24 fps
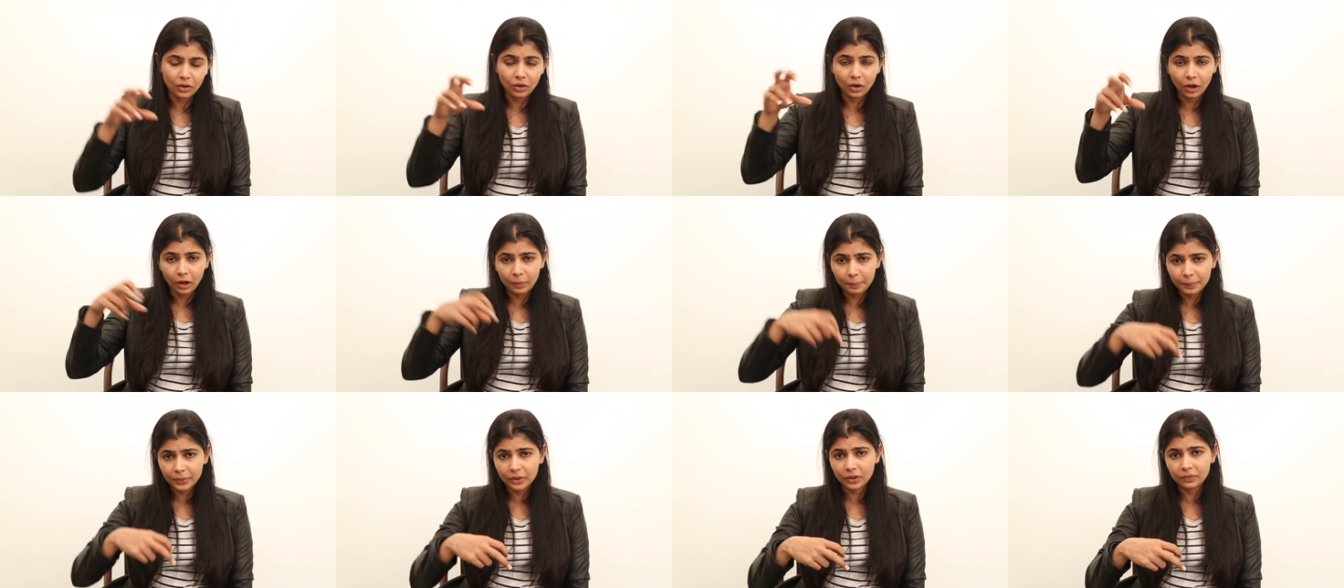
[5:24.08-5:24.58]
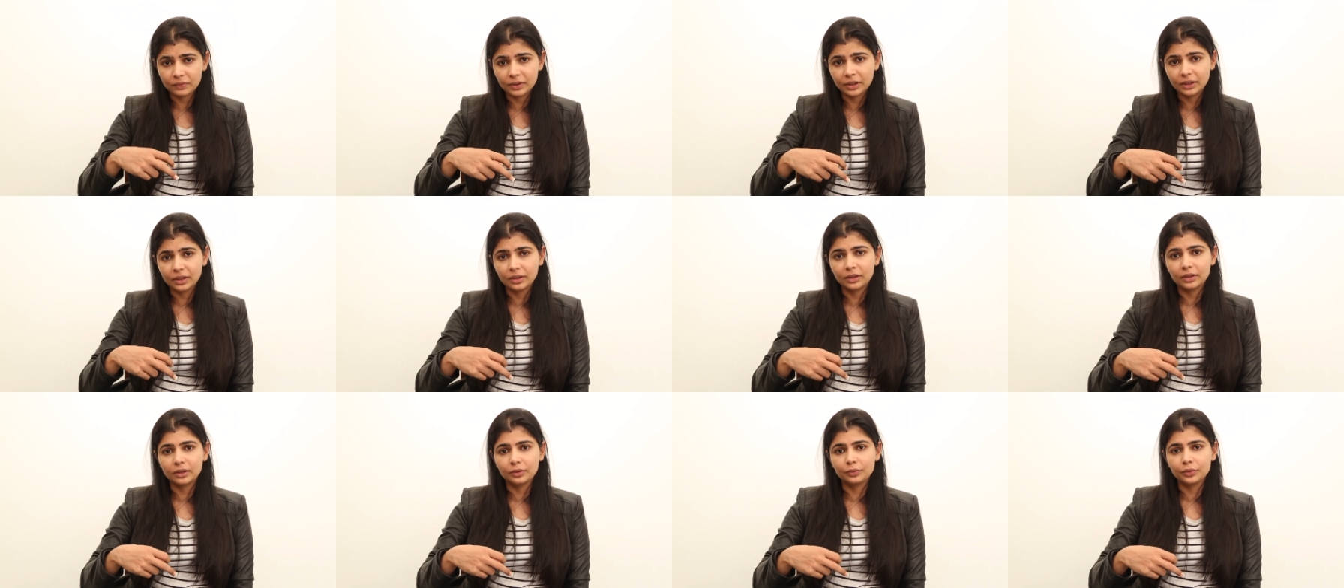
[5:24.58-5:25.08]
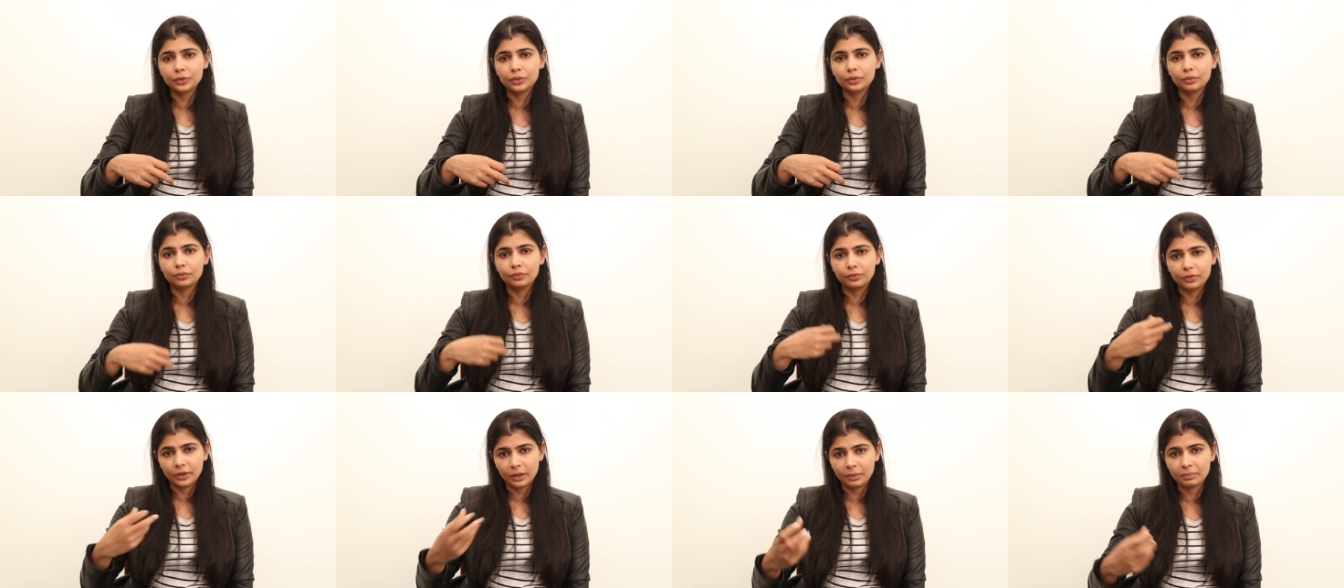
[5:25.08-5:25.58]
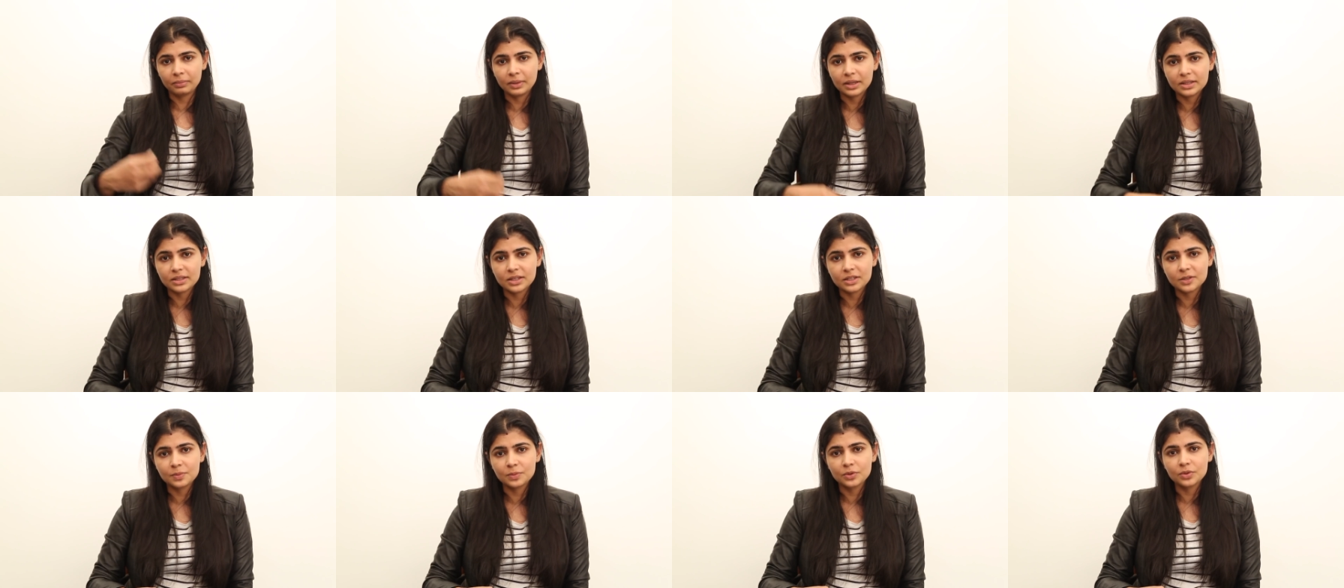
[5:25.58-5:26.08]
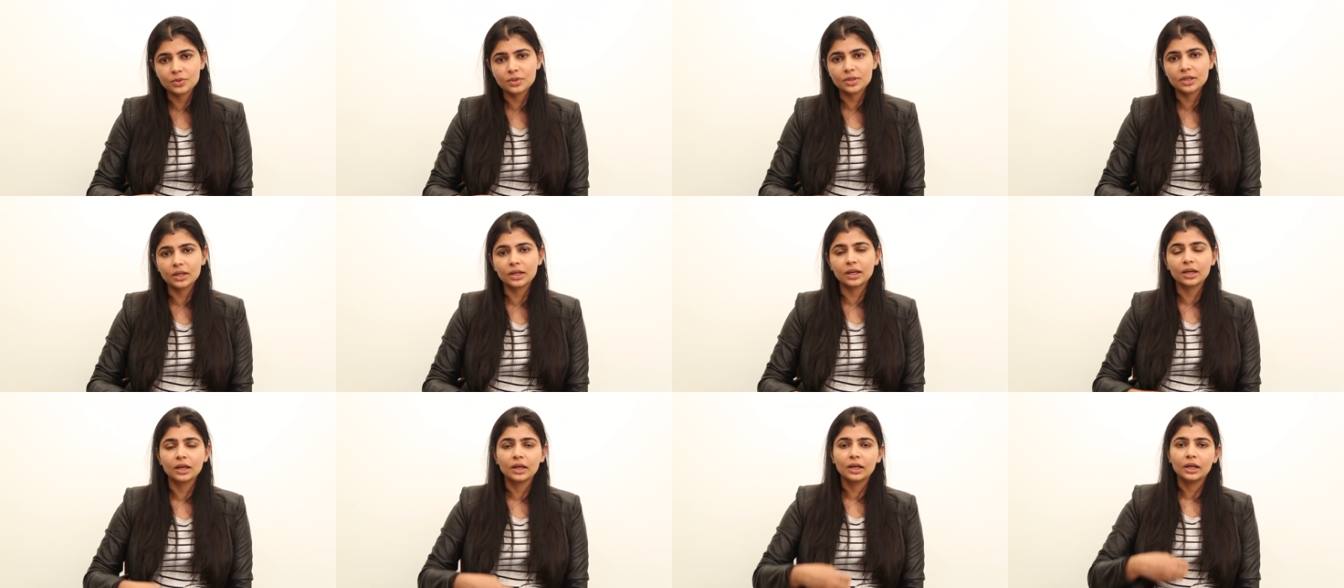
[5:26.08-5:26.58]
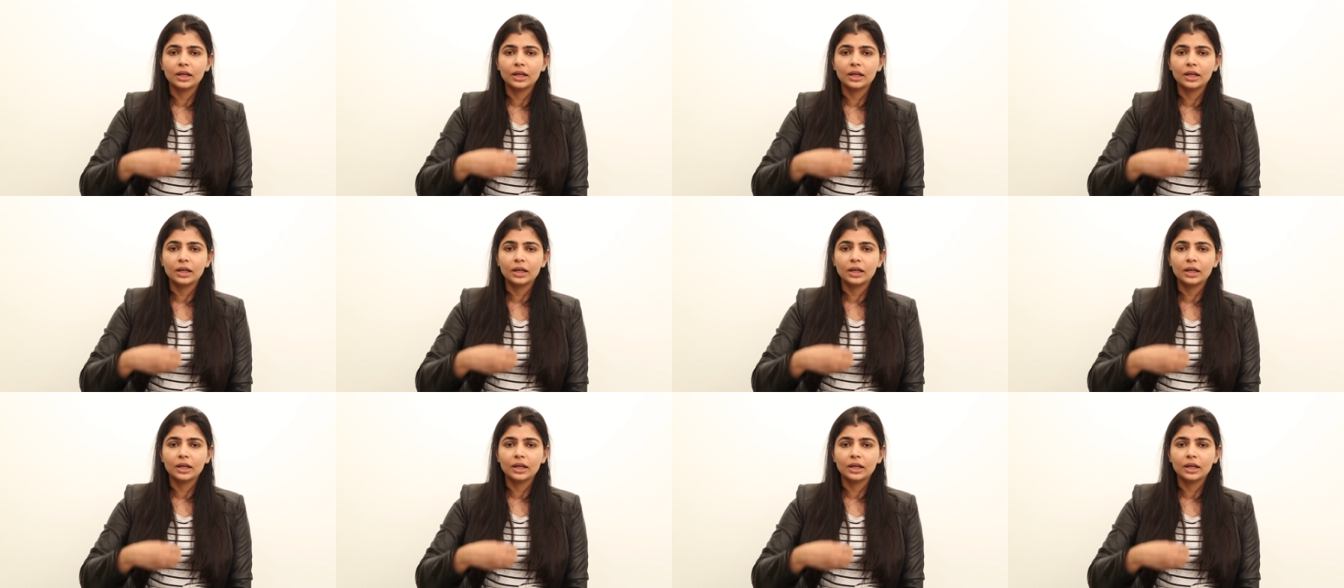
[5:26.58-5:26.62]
copy of that interview from SS Music